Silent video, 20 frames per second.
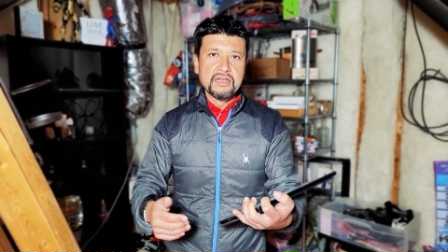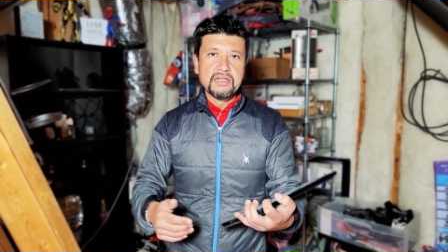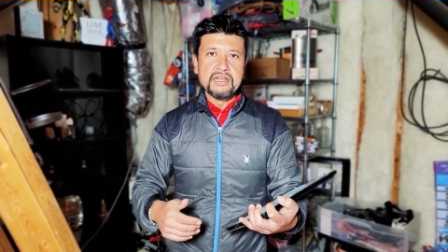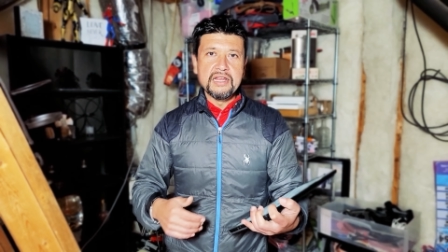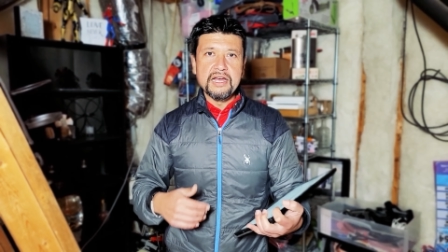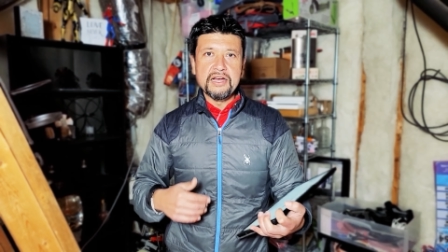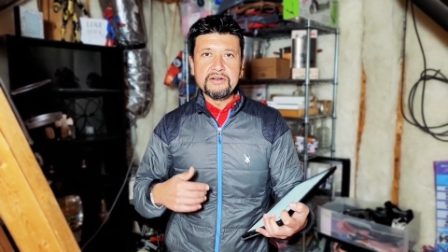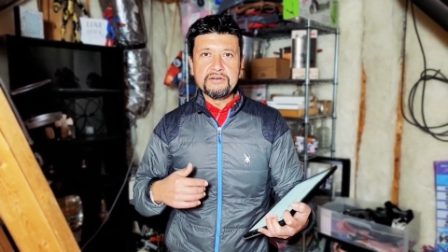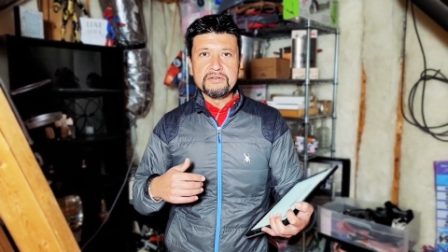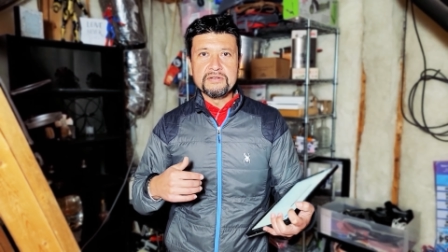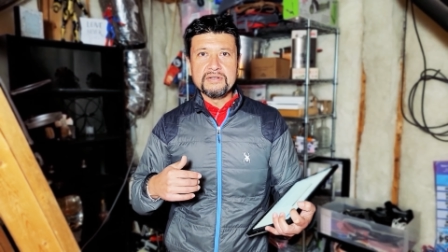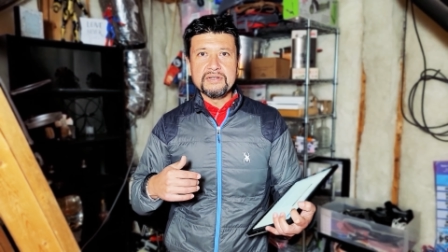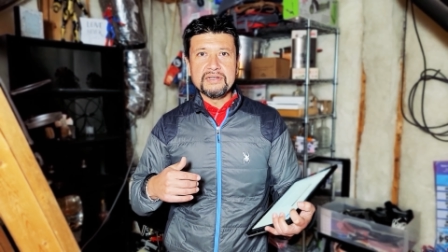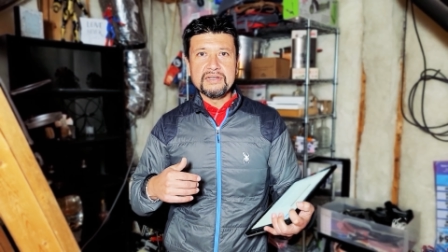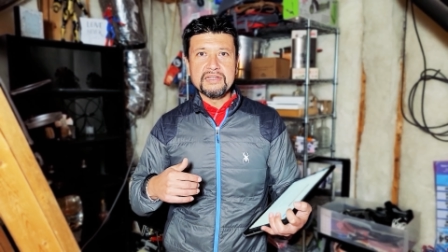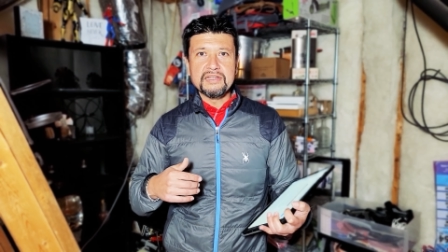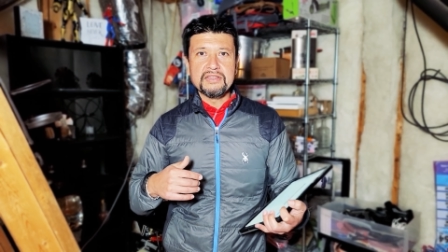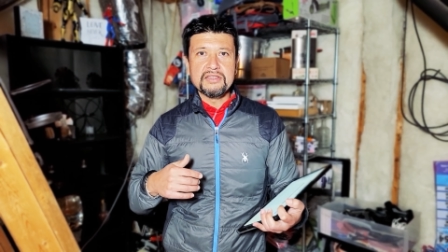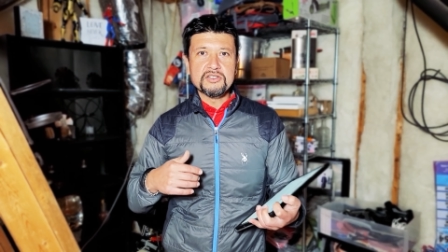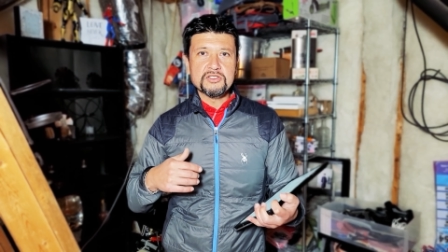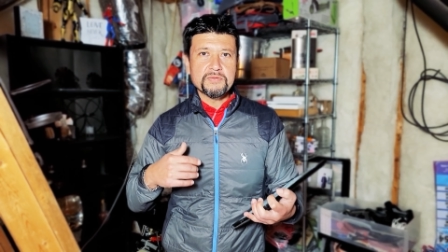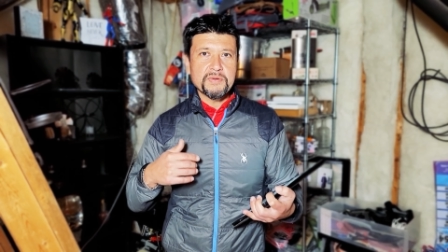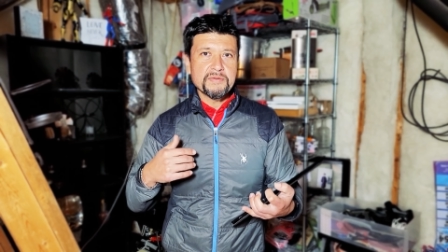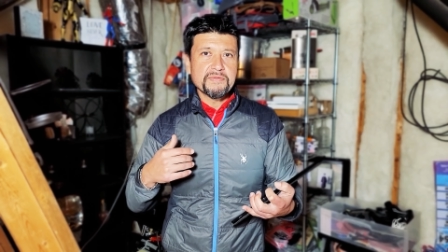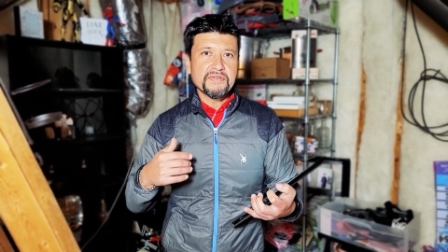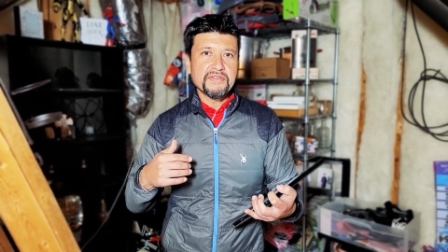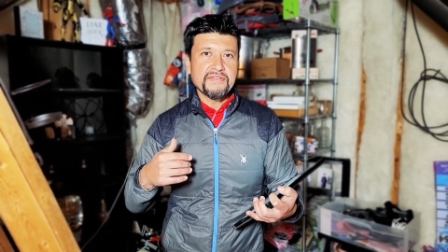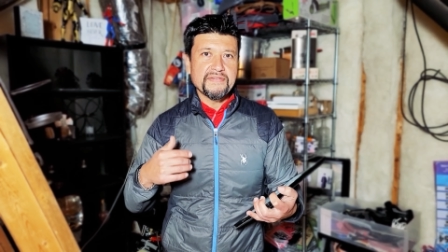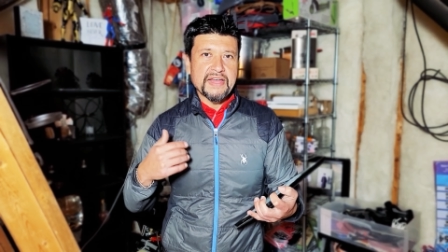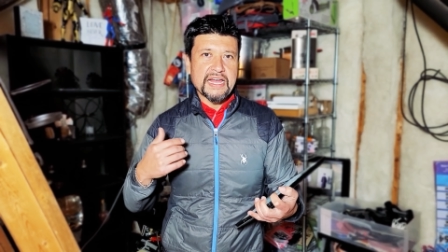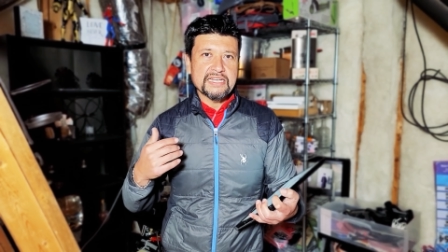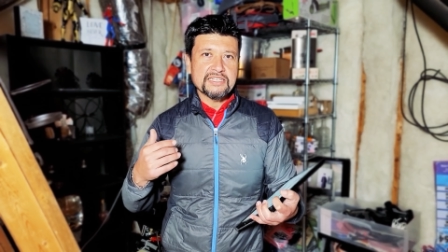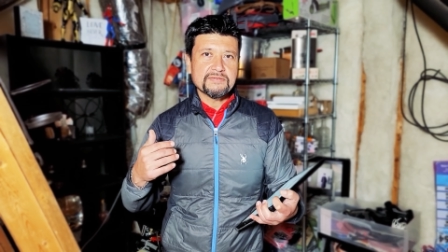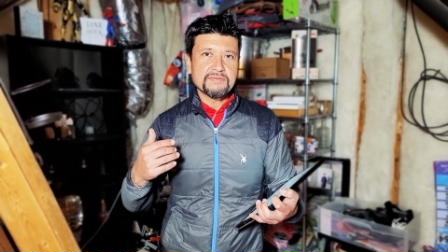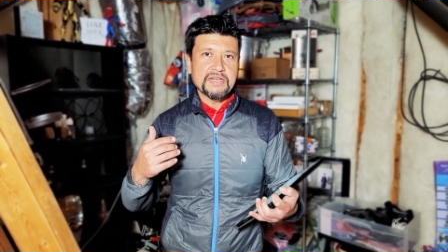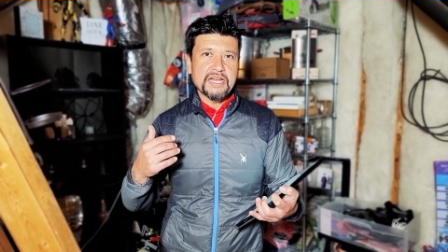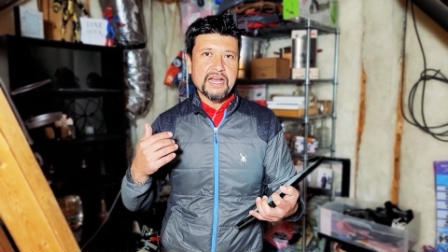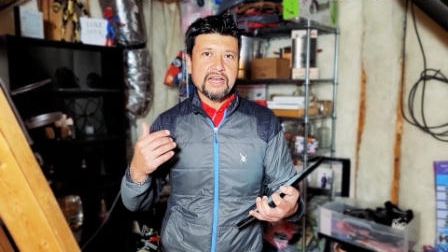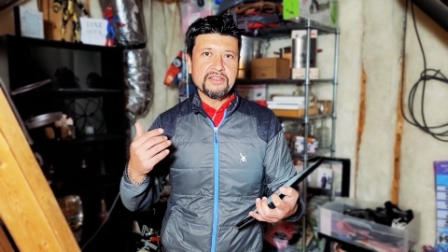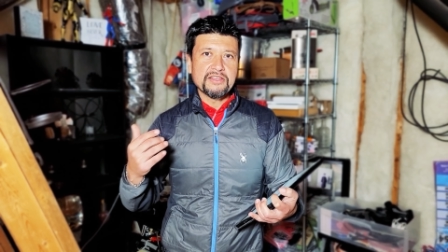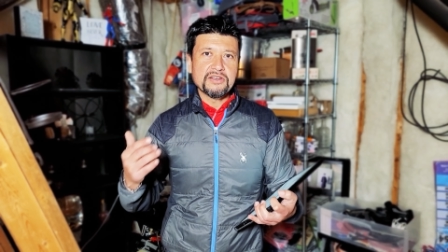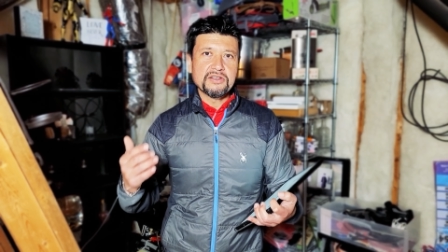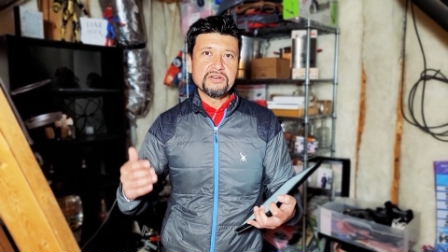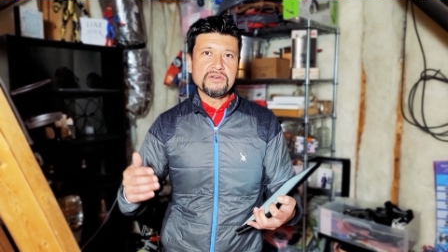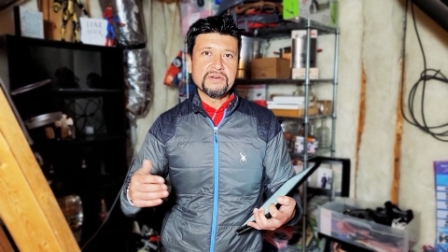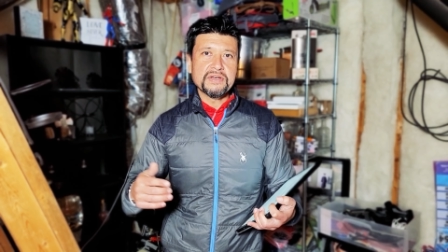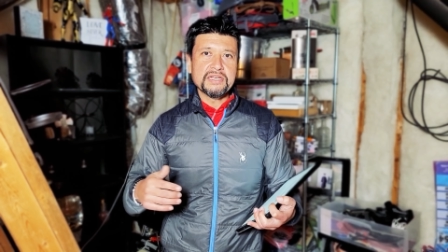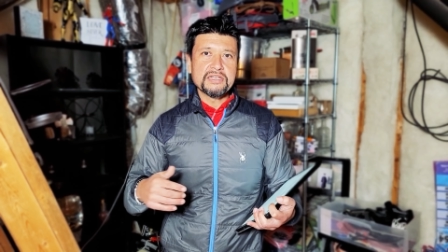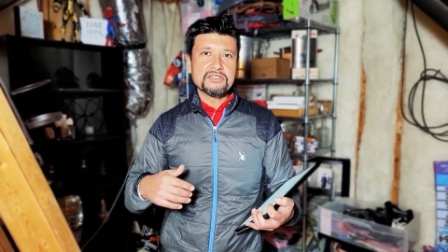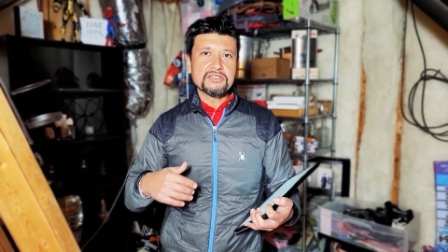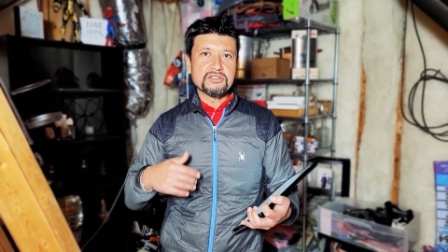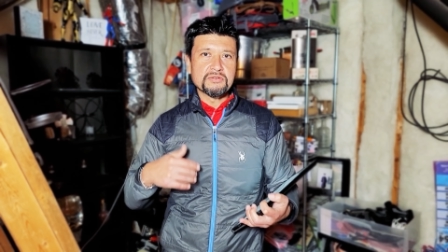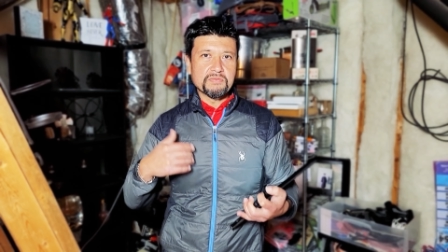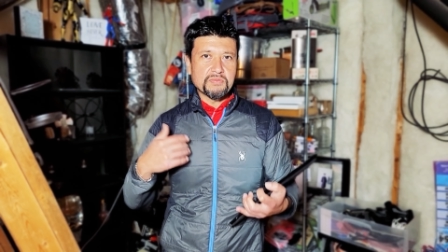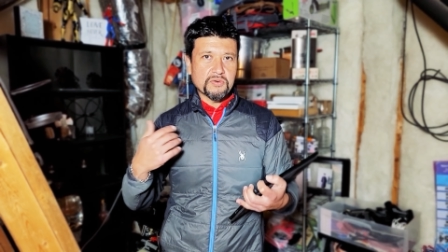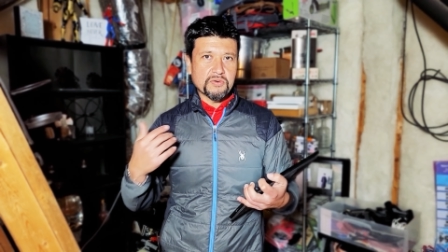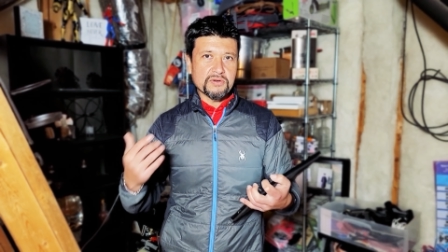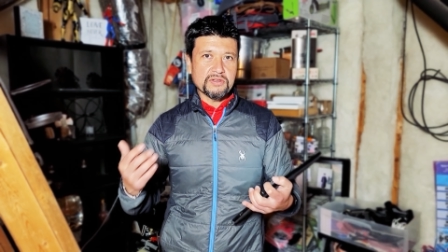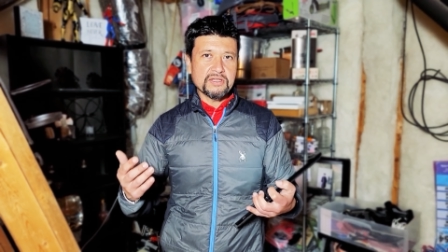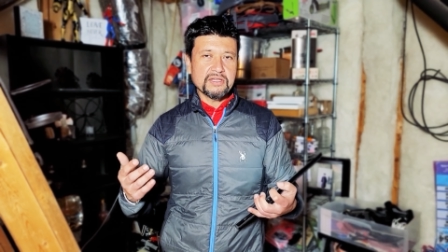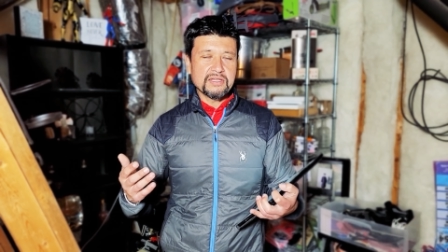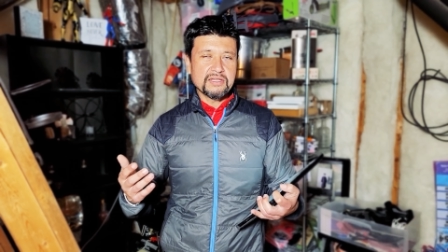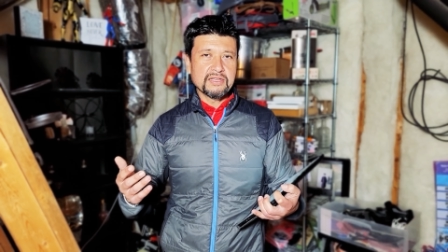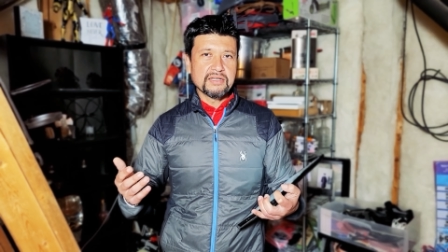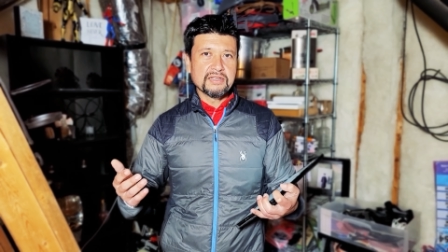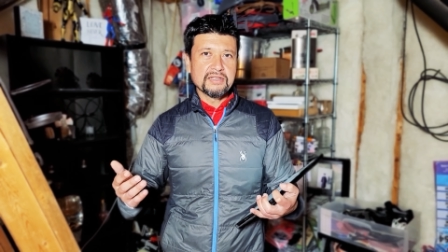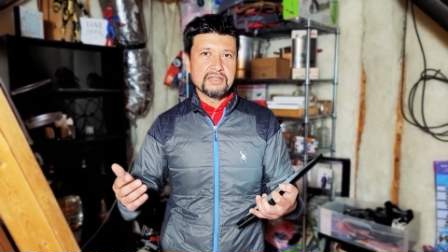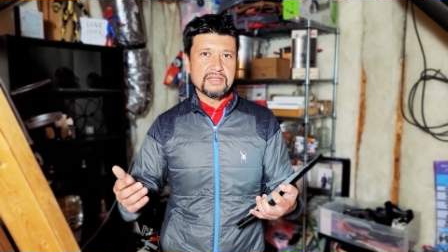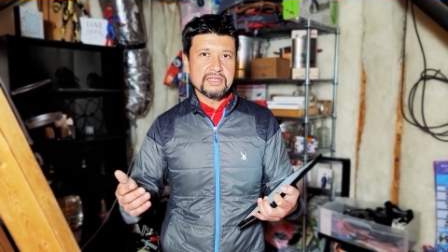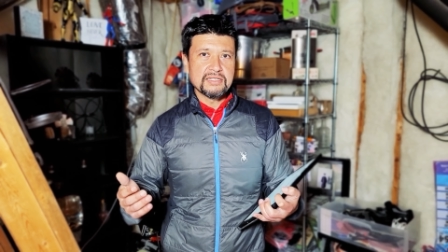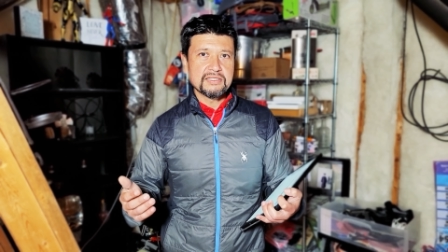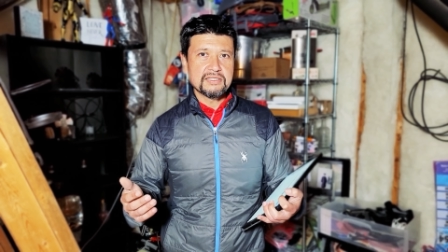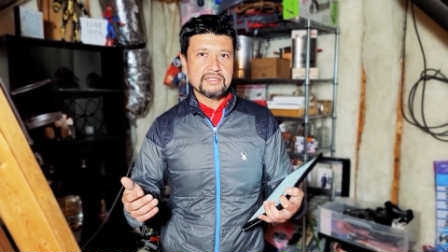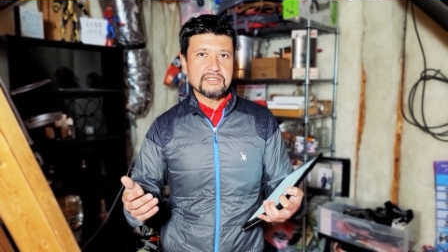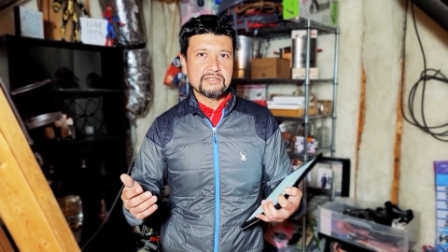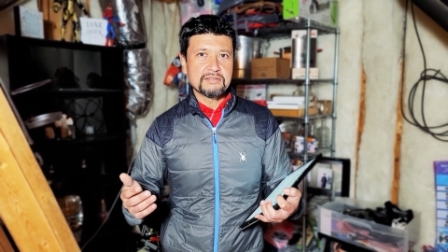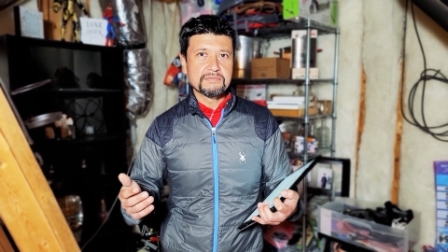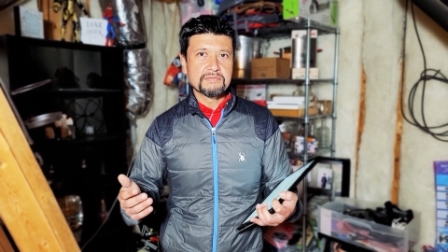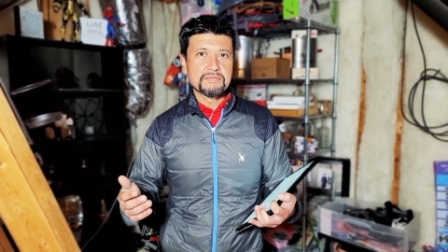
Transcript: Now, there's people that have asked me how they go ahead and support this.